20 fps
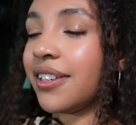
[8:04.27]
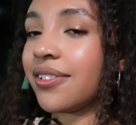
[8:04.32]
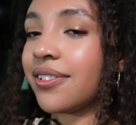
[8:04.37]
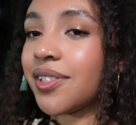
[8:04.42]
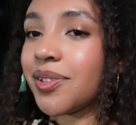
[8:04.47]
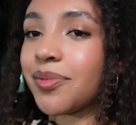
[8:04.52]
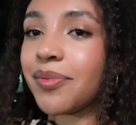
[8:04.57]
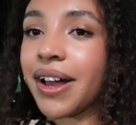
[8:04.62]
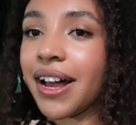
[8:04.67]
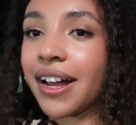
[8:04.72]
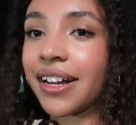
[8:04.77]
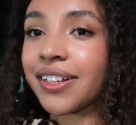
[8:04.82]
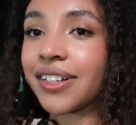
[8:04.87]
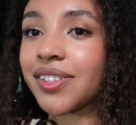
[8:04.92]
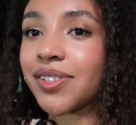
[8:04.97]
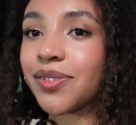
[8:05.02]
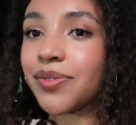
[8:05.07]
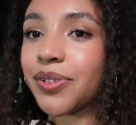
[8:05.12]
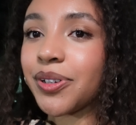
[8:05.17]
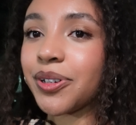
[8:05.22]
you to
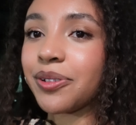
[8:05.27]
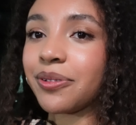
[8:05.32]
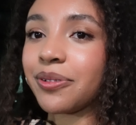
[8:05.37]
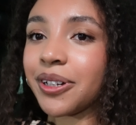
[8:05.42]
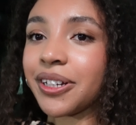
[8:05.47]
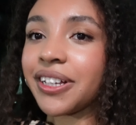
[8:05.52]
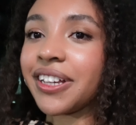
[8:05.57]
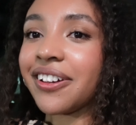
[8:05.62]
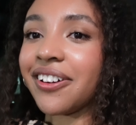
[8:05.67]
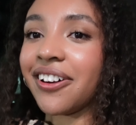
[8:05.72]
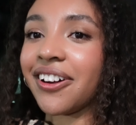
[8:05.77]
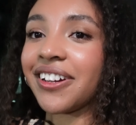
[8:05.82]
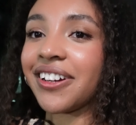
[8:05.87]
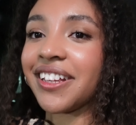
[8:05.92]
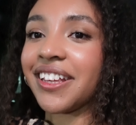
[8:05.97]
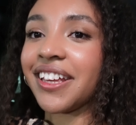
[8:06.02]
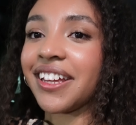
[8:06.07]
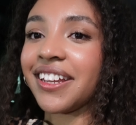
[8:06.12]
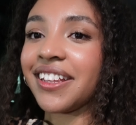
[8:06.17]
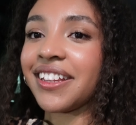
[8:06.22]
Max for working hard
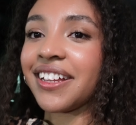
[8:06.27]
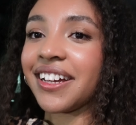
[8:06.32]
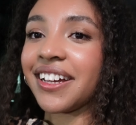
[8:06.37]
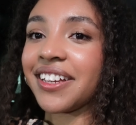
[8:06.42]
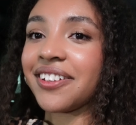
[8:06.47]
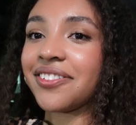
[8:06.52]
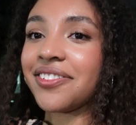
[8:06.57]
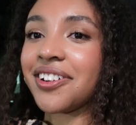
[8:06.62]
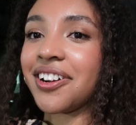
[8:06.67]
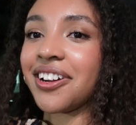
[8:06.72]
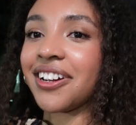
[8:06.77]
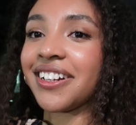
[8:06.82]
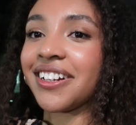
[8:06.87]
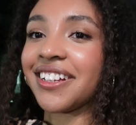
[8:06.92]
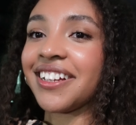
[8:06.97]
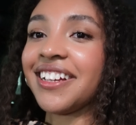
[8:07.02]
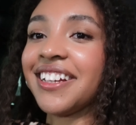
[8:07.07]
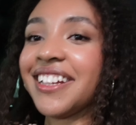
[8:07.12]
and getting that gift card.